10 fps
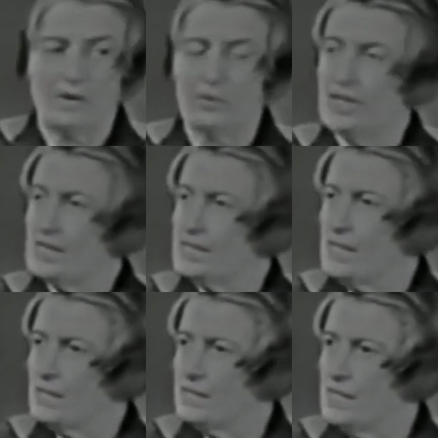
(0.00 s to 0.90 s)
and who
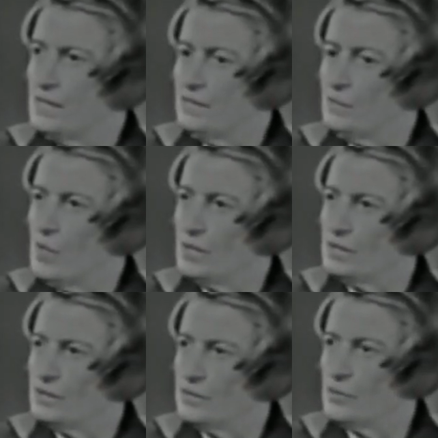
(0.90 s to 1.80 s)
does not give,
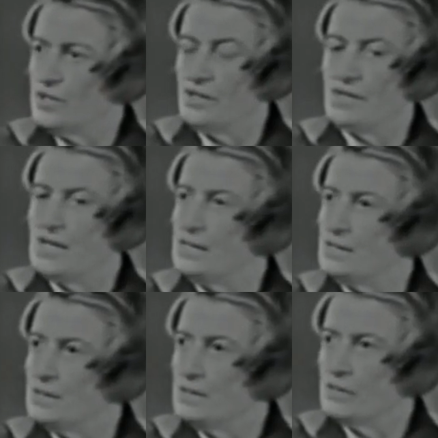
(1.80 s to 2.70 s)
want to give
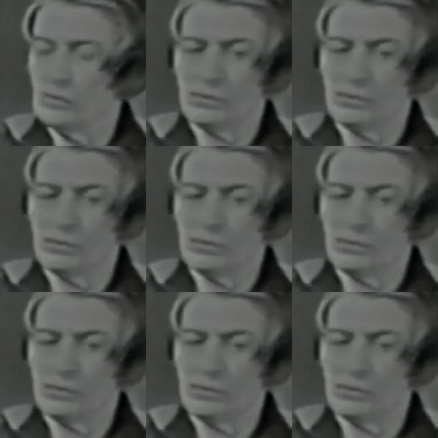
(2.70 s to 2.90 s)
in